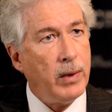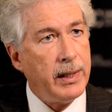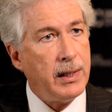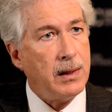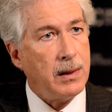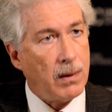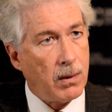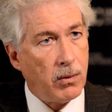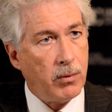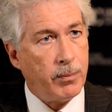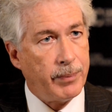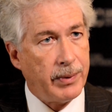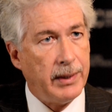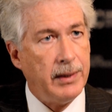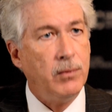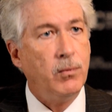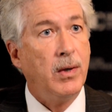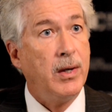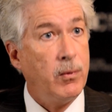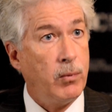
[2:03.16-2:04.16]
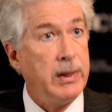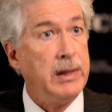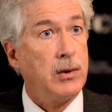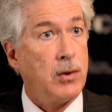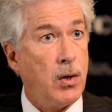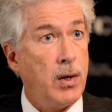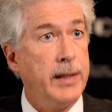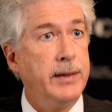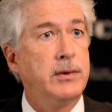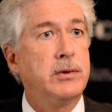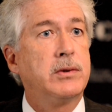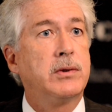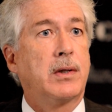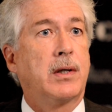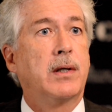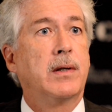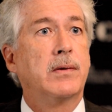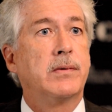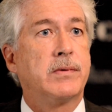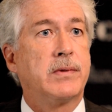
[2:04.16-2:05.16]
we launch
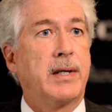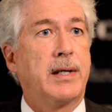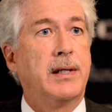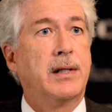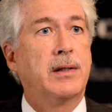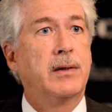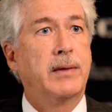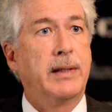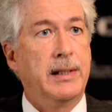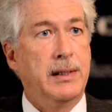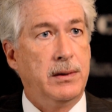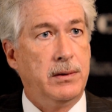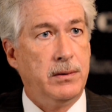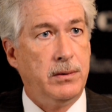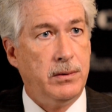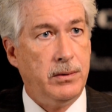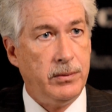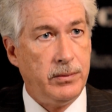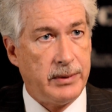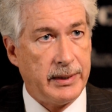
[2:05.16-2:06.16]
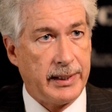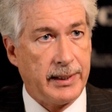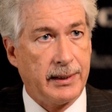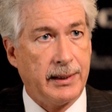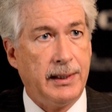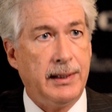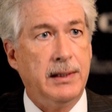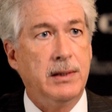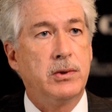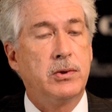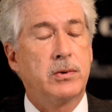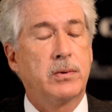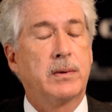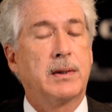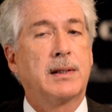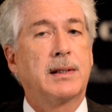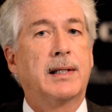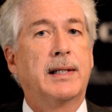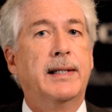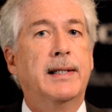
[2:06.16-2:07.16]
our center in New Delhi
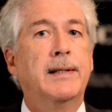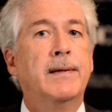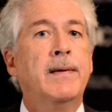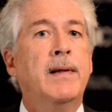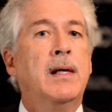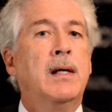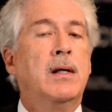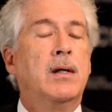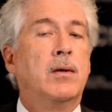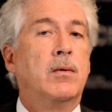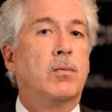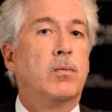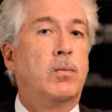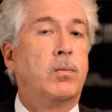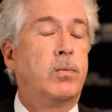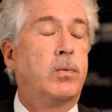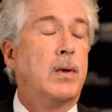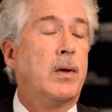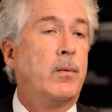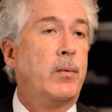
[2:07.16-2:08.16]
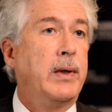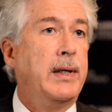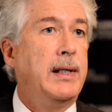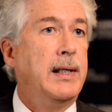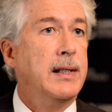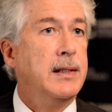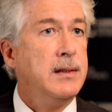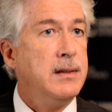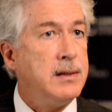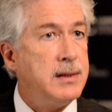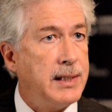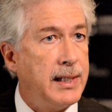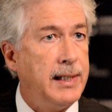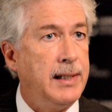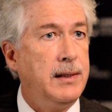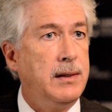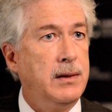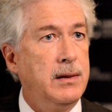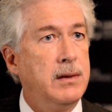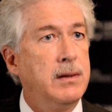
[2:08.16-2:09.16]
shortly, what we
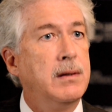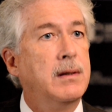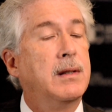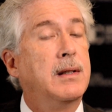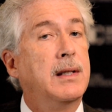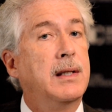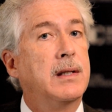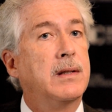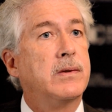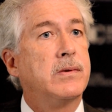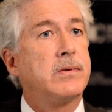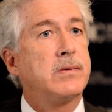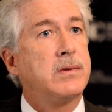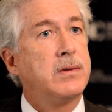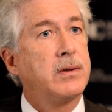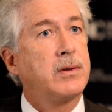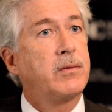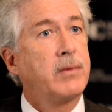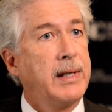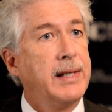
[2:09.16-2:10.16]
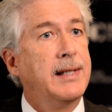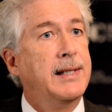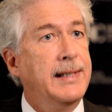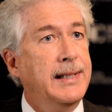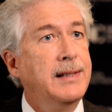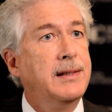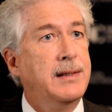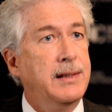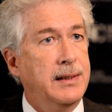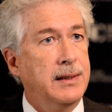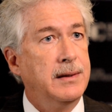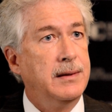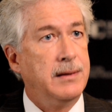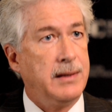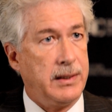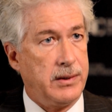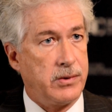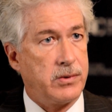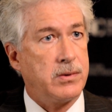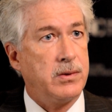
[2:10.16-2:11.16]
intend is to create an Indian
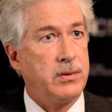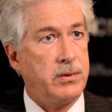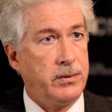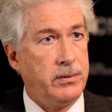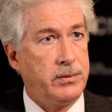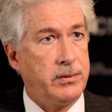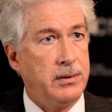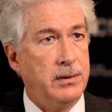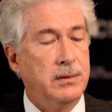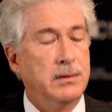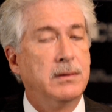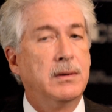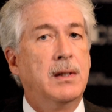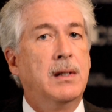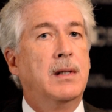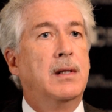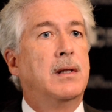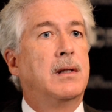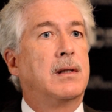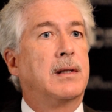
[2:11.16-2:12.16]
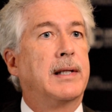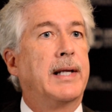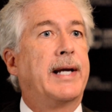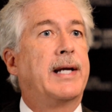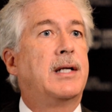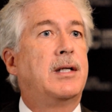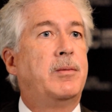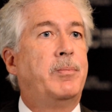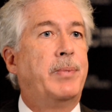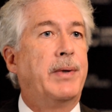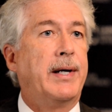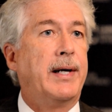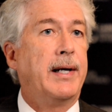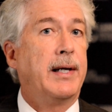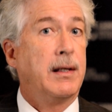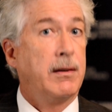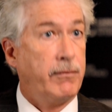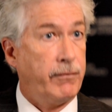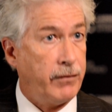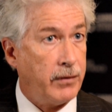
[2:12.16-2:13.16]
institution led by
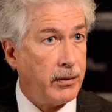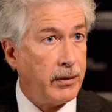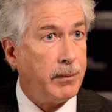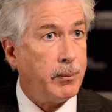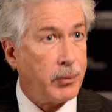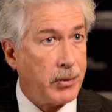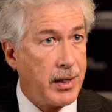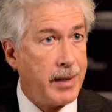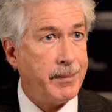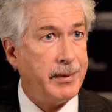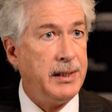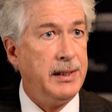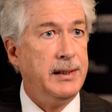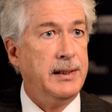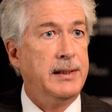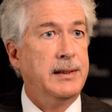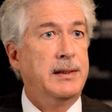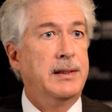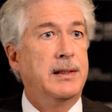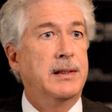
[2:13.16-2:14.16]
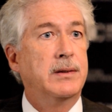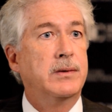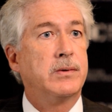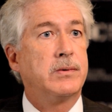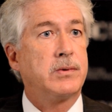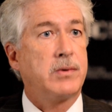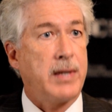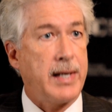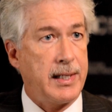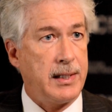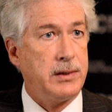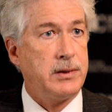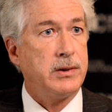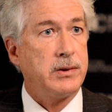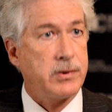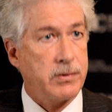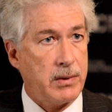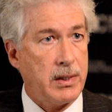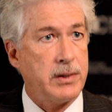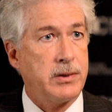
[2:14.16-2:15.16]
a very prominent Indian
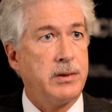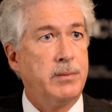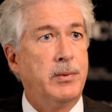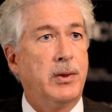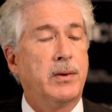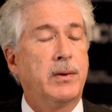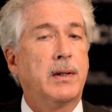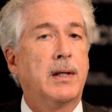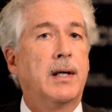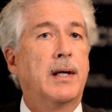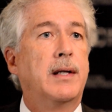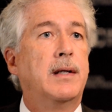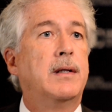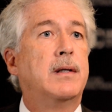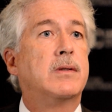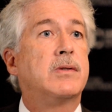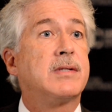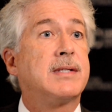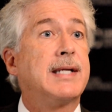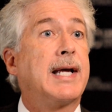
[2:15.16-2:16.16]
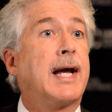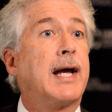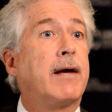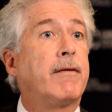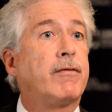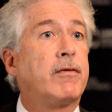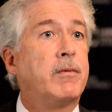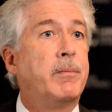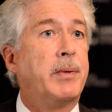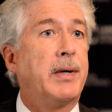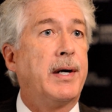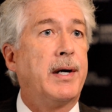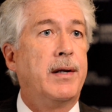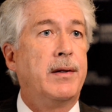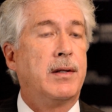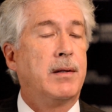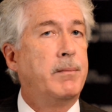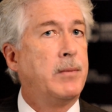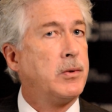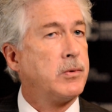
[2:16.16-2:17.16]
strategist, Raja Mohan, staffed by
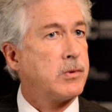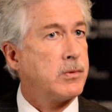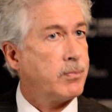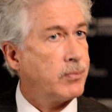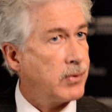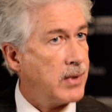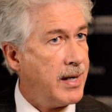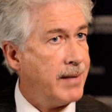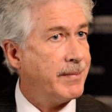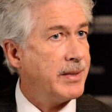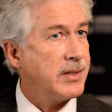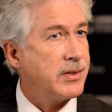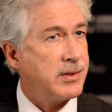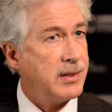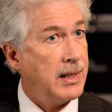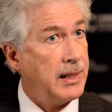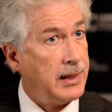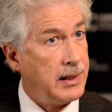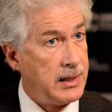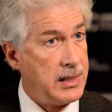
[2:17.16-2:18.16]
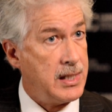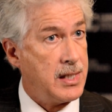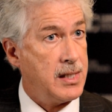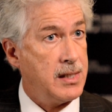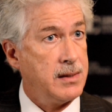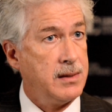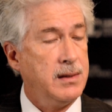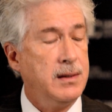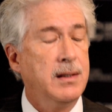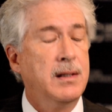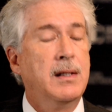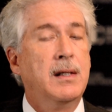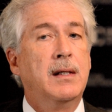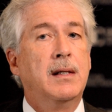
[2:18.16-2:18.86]
the most promising young